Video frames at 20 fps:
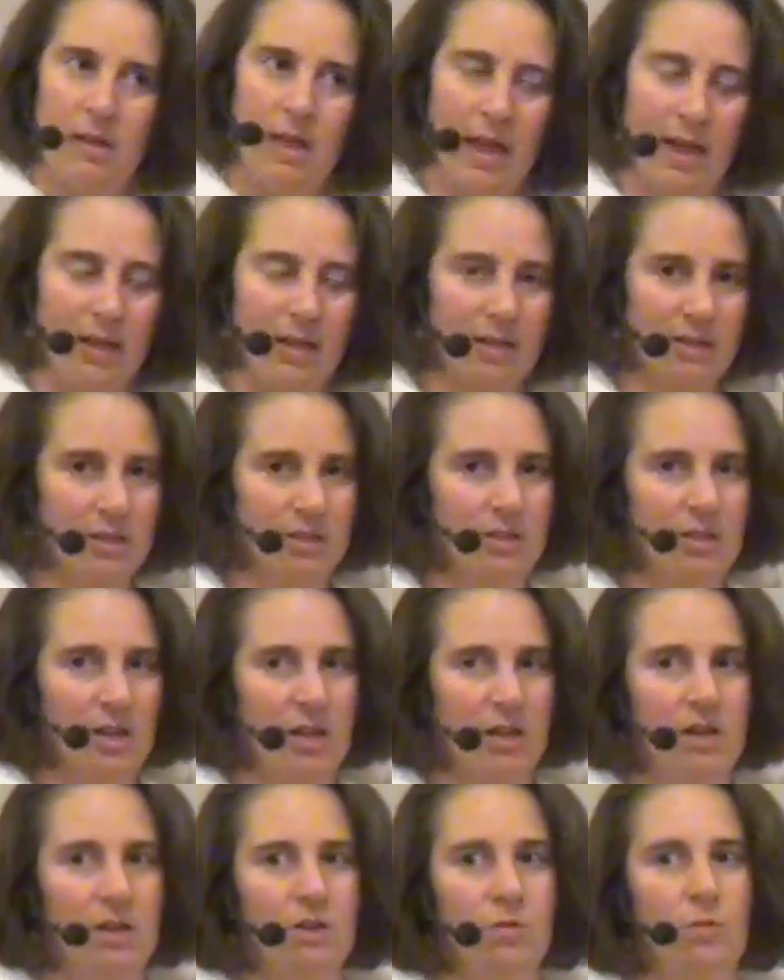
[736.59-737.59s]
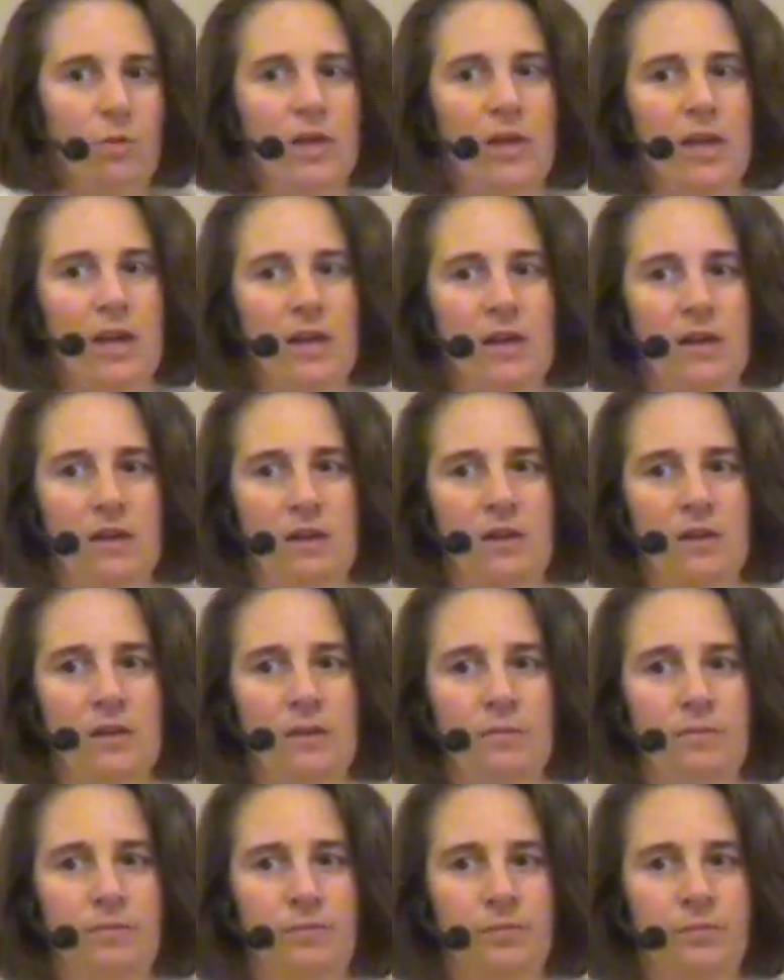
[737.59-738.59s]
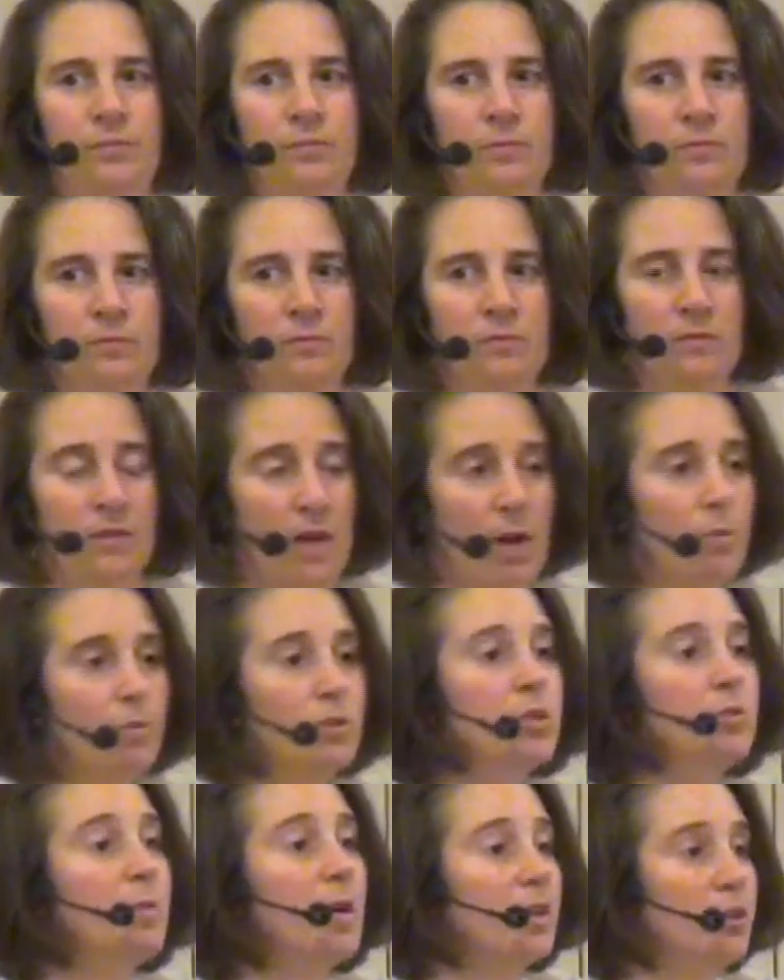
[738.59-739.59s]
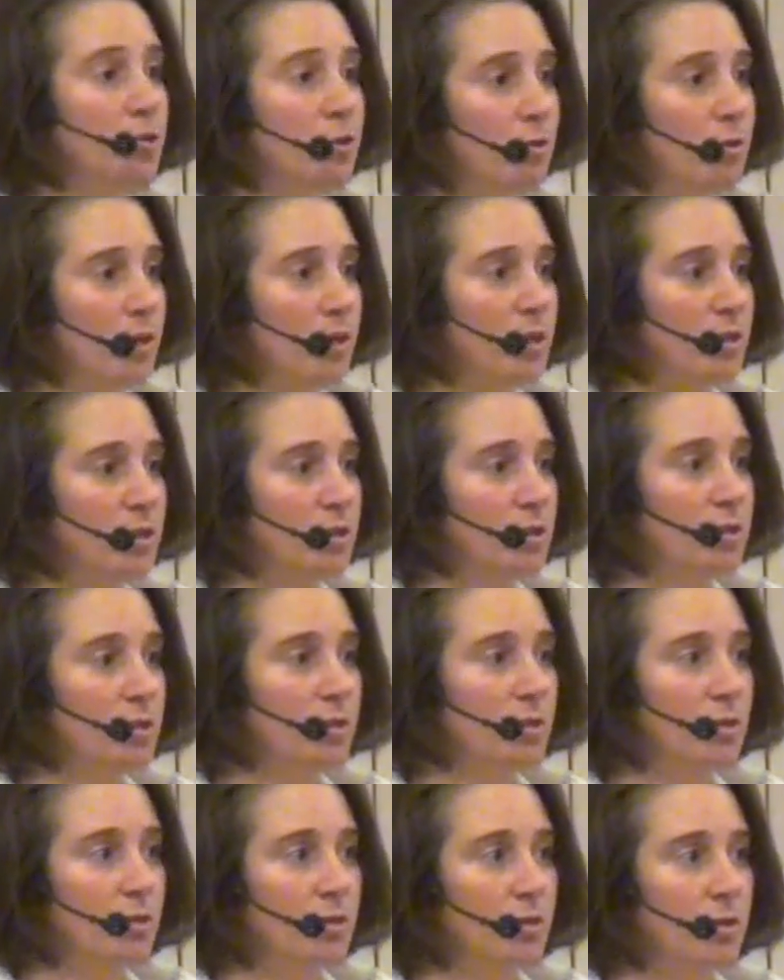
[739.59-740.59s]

that extended weekend. That was my choice.